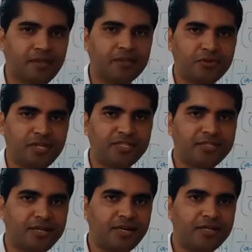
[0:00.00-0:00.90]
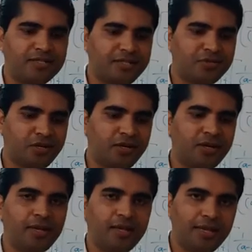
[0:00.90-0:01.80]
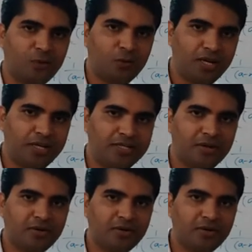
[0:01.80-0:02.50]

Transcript: So necessary condition is what? Equal initial